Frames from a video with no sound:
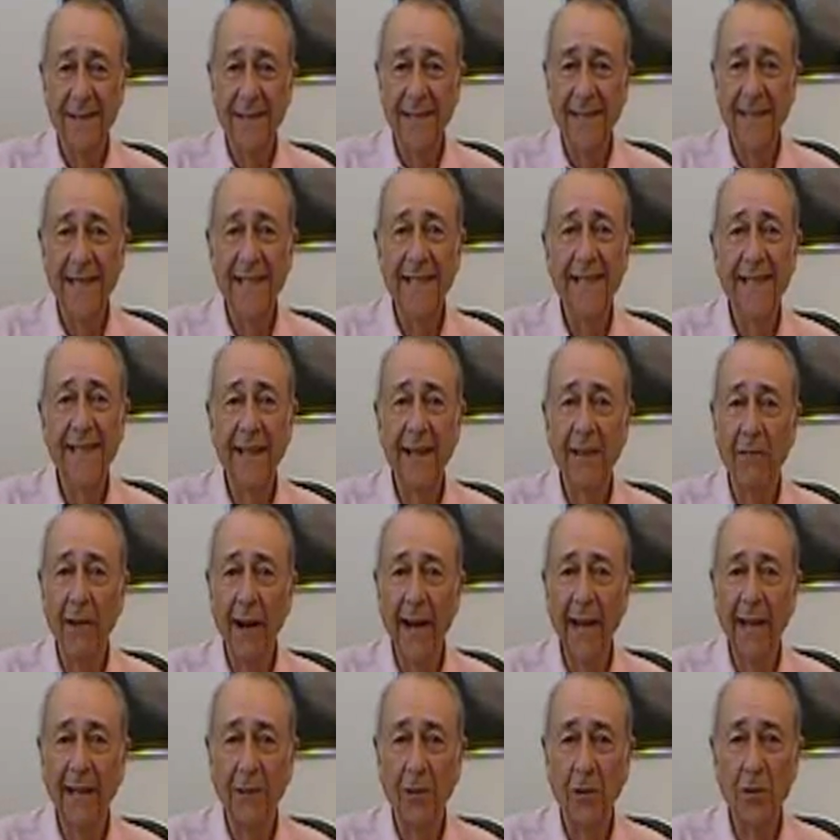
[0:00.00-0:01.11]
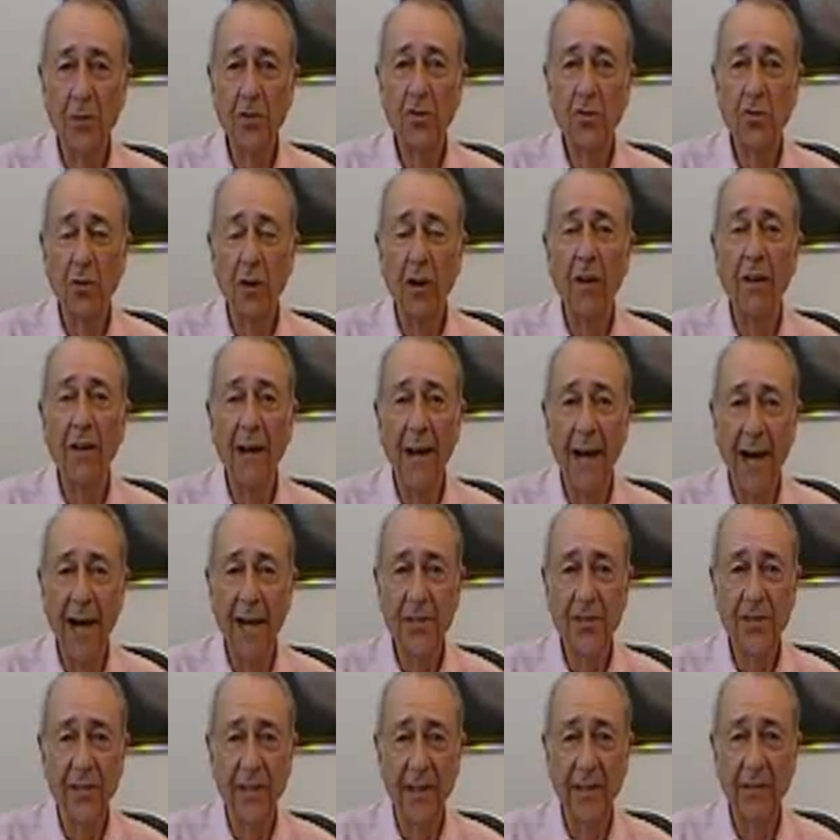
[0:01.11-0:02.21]
the theoretical strong
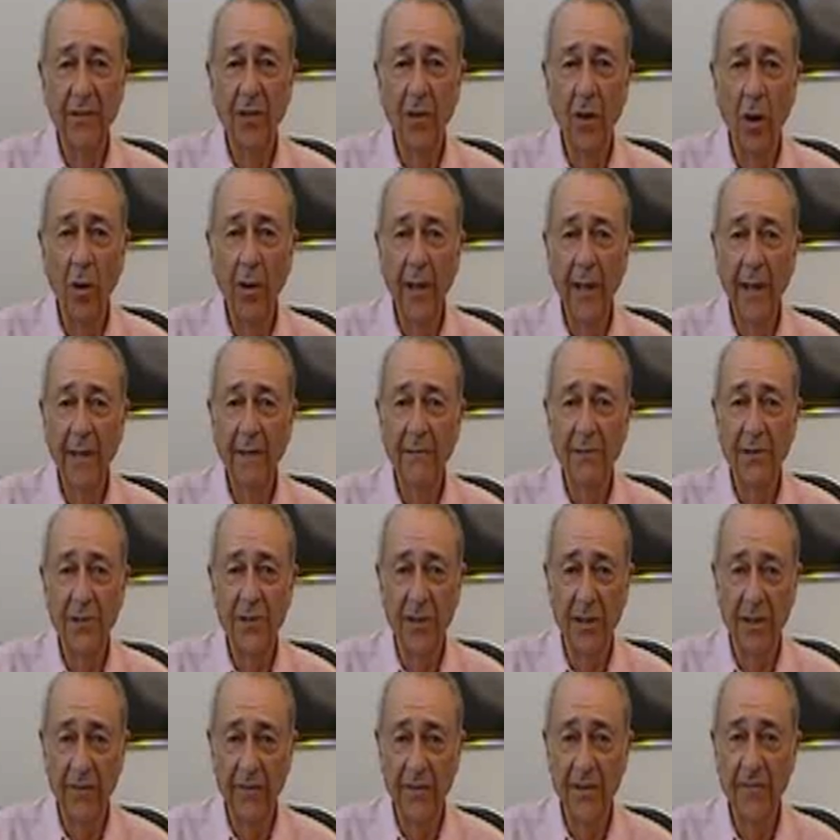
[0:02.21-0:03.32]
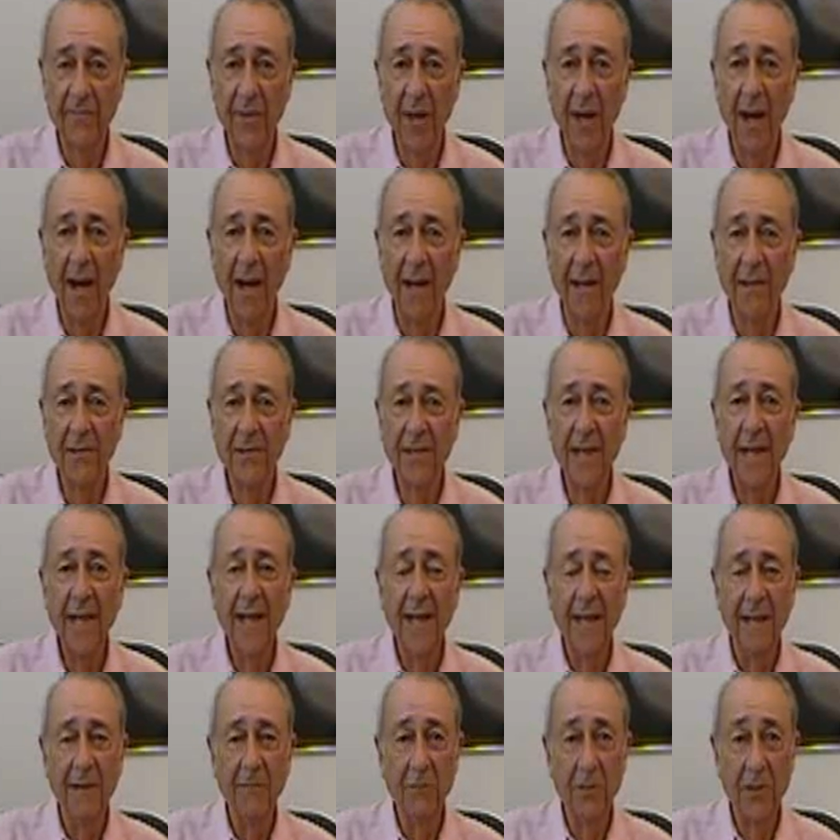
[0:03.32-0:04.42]
oxidant coating the surface of Mars.
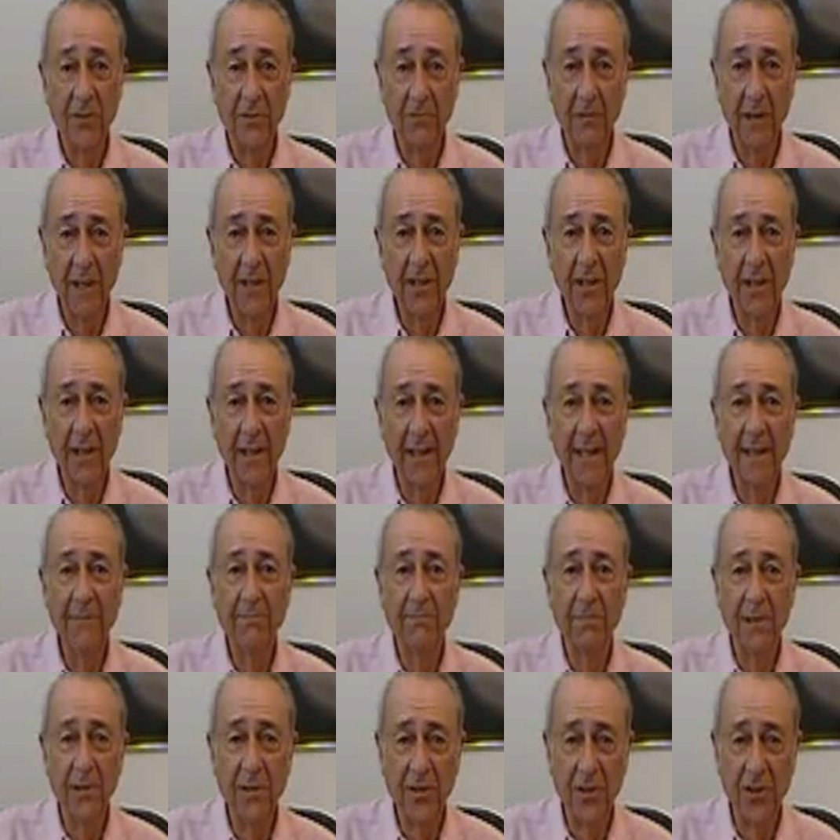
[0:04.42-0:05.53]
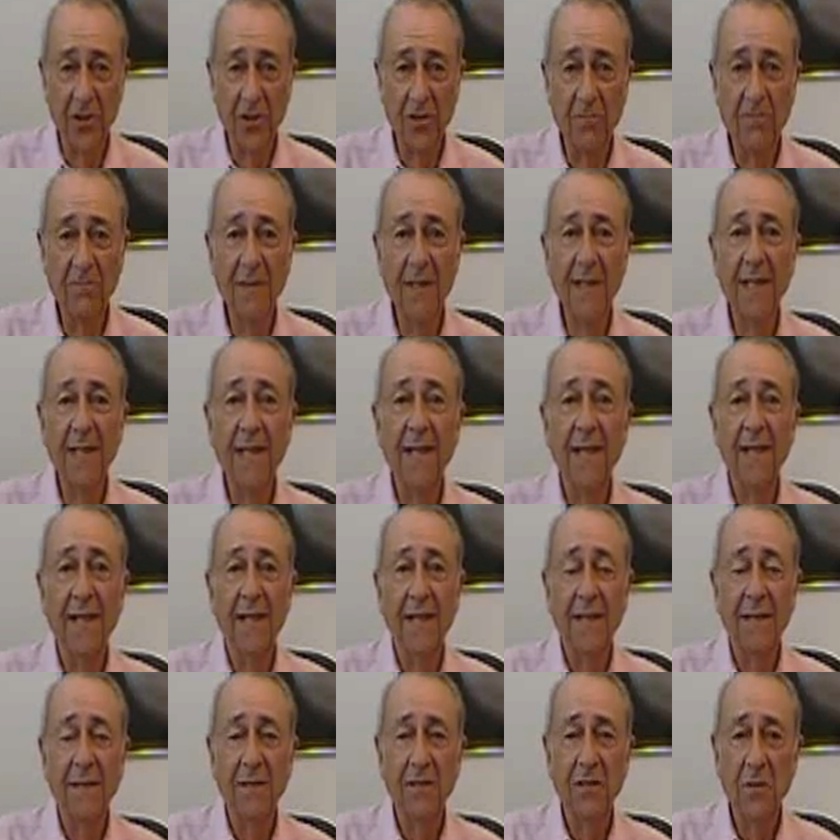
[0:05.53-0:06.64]
It was originally presumed
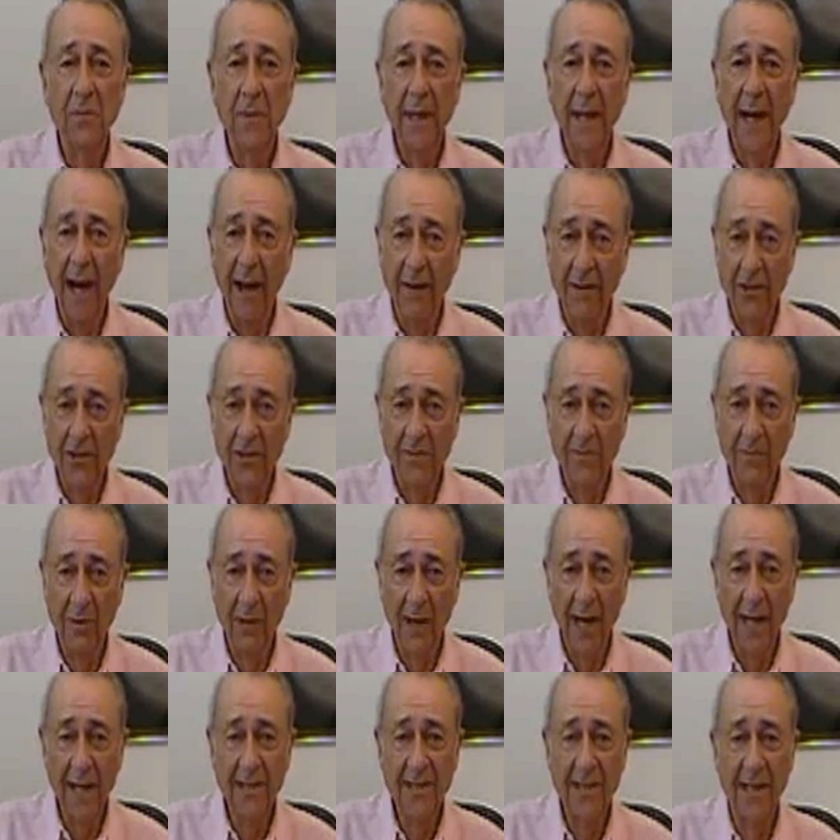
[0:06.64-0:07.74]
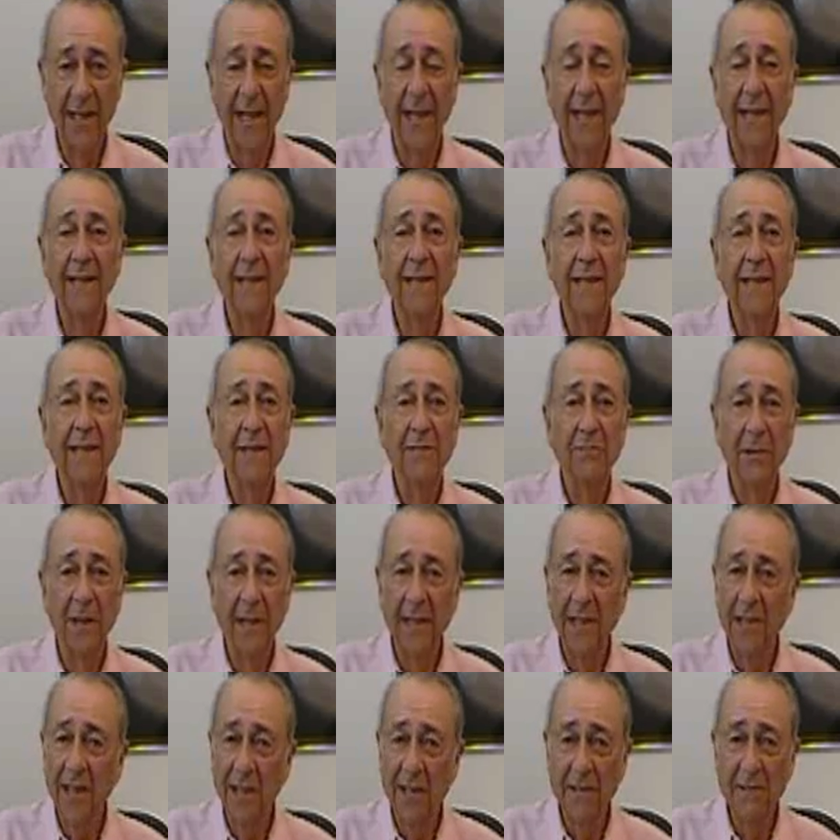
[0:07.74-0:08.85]
to be hydrogen peroxide, but
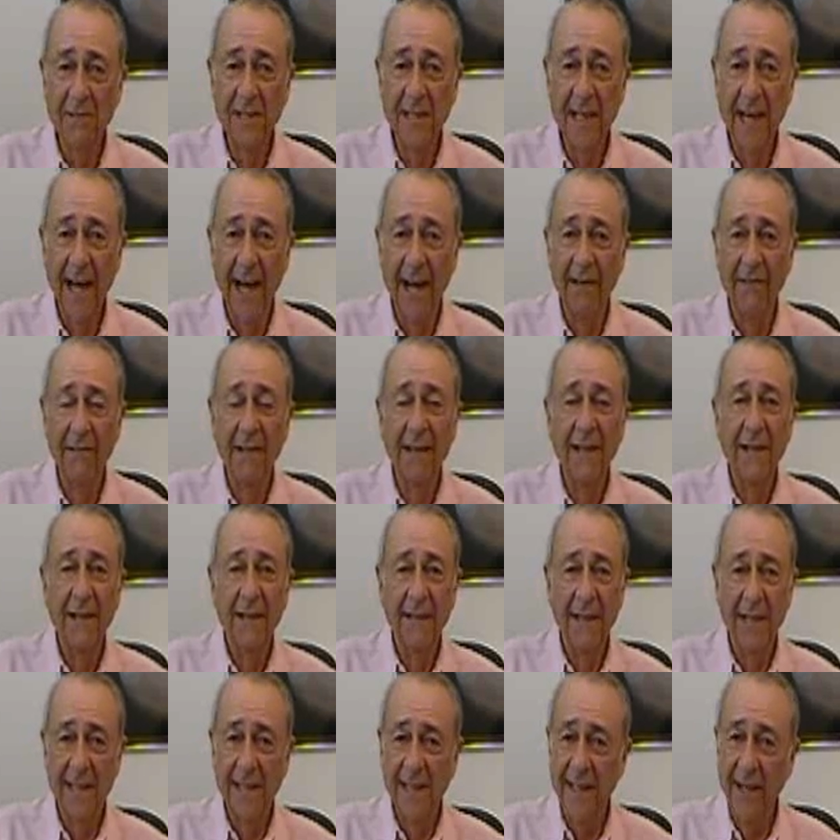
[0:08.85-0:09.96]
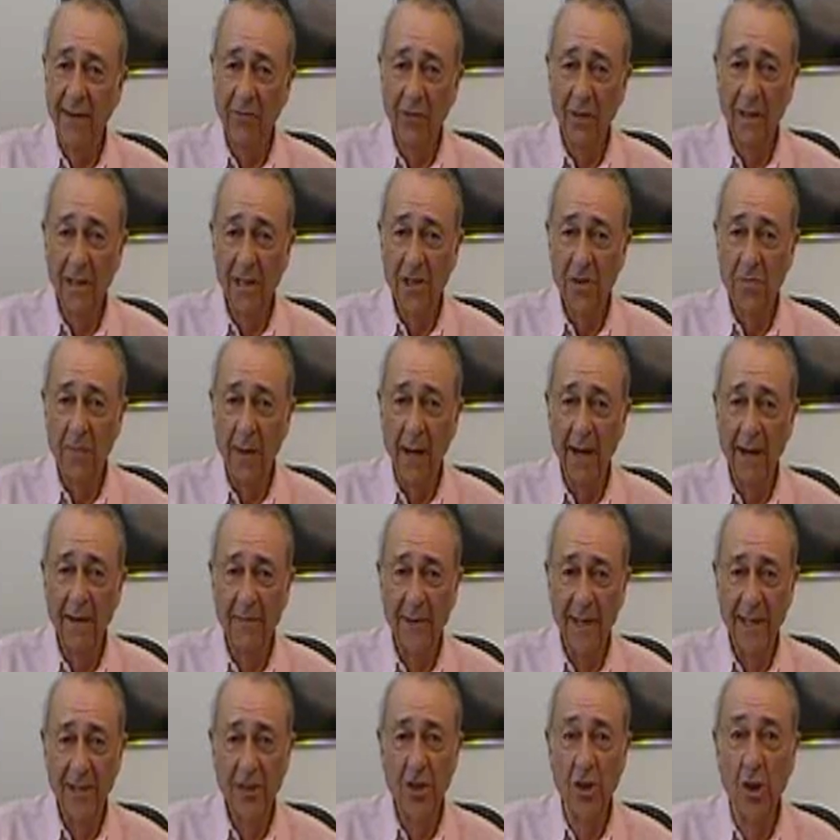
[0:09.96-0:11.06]
it turns out that several
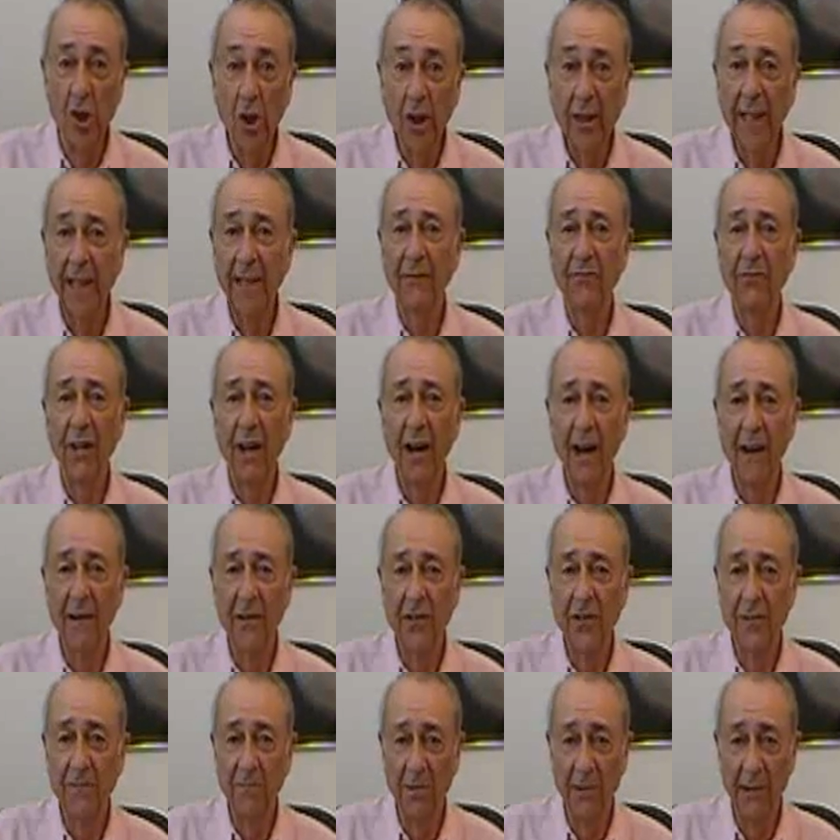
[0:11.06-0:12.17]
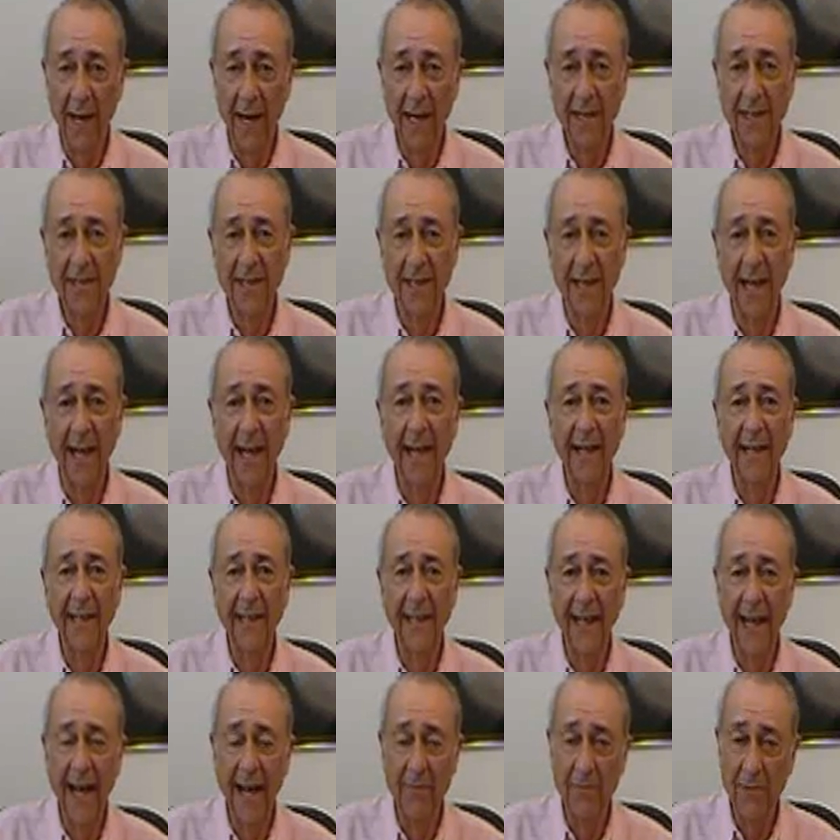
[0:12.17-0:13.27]
experiments looking for hydrogen peroxide in
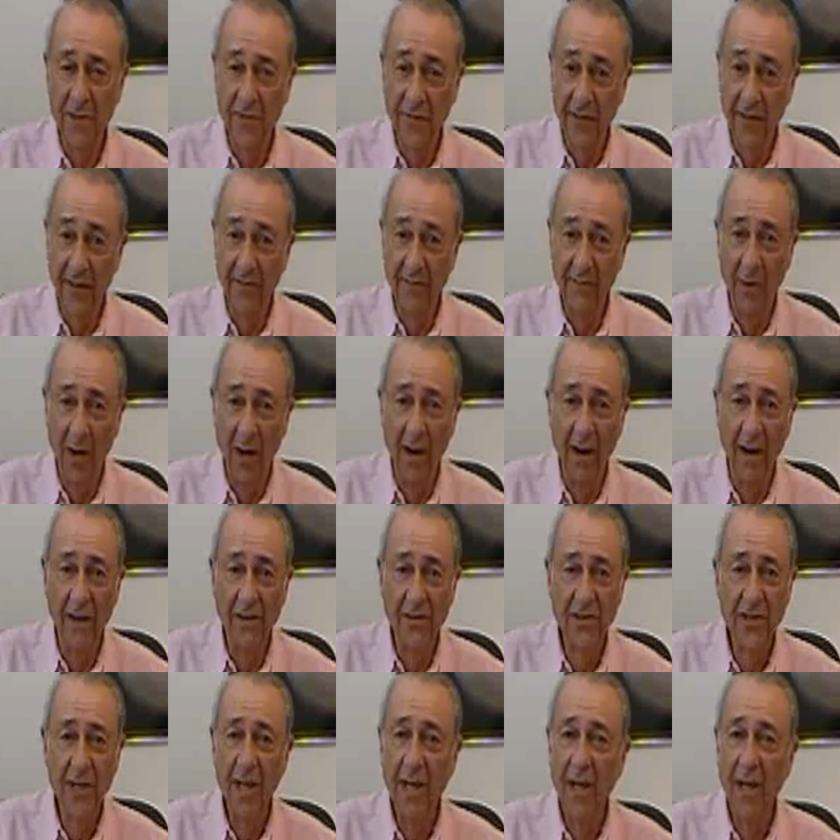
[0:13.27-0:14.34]
the atmosphere of Mars